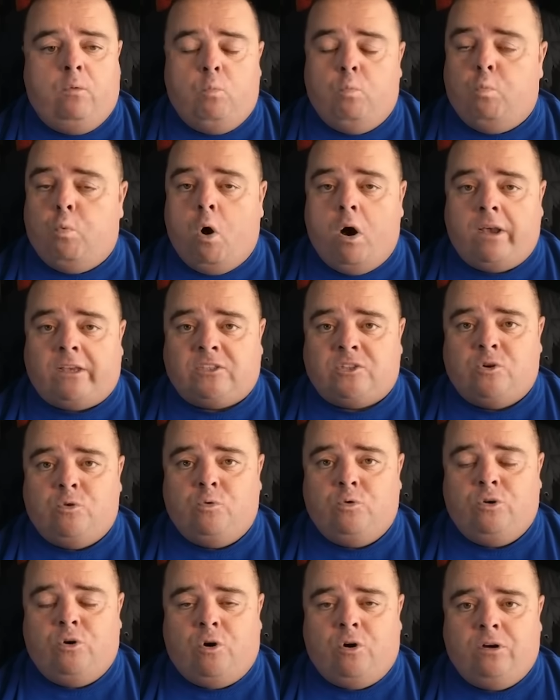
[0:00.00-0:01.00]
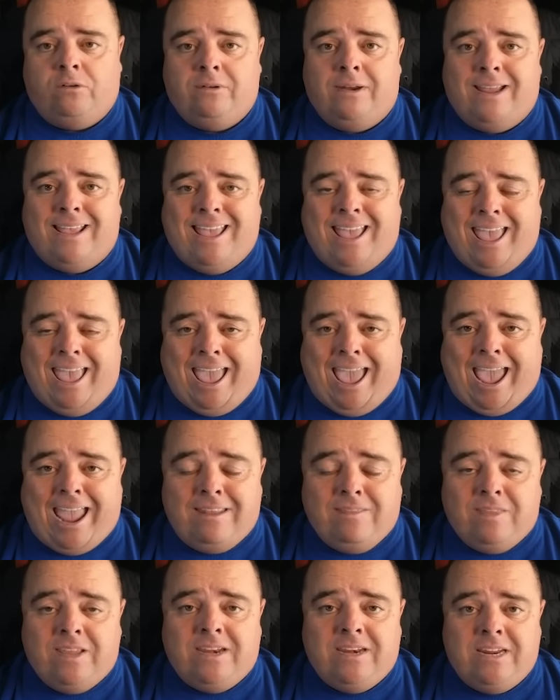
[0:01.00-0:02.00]
what is going on
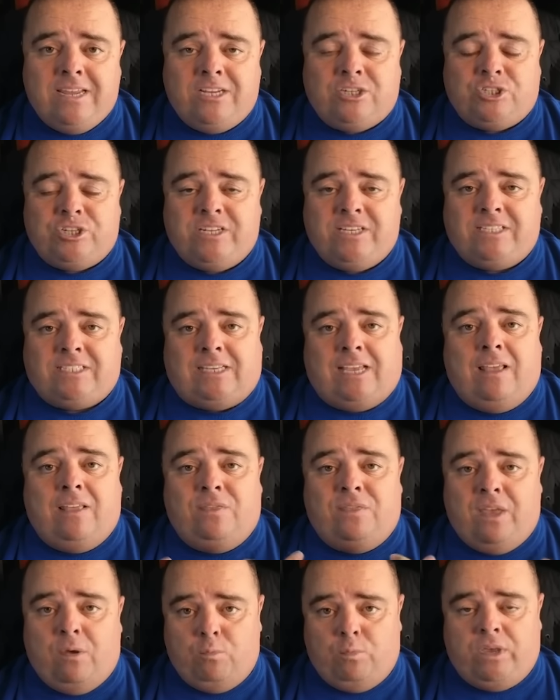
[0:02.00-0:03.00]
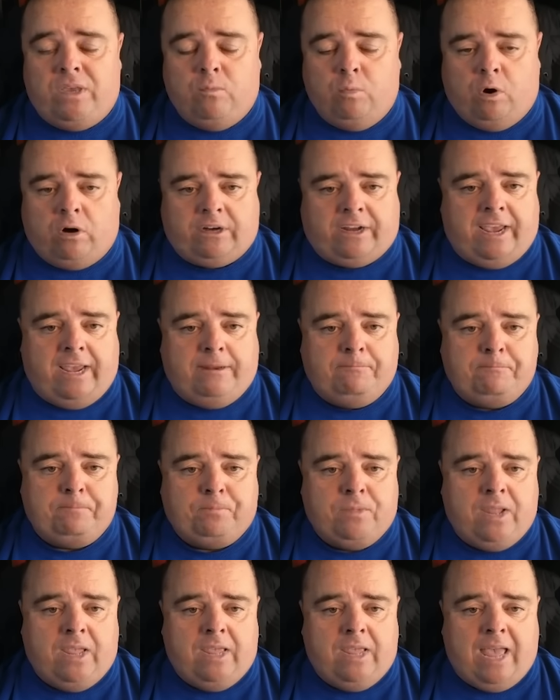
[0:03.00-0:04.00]
in the niches that we work in.
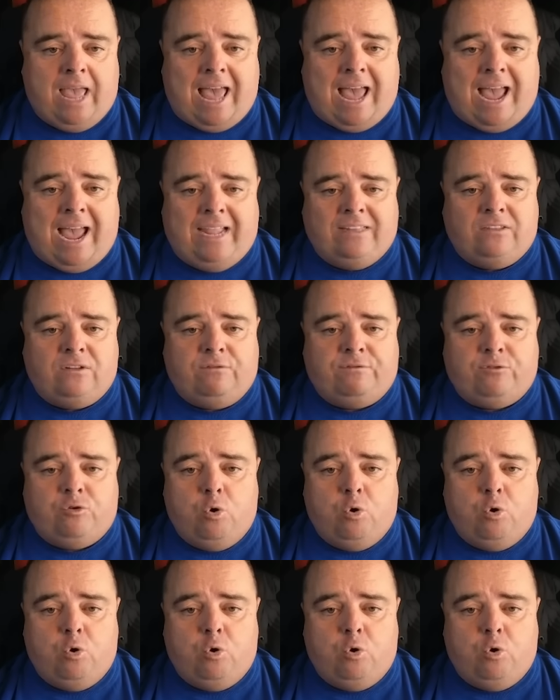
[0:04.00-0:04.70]
And of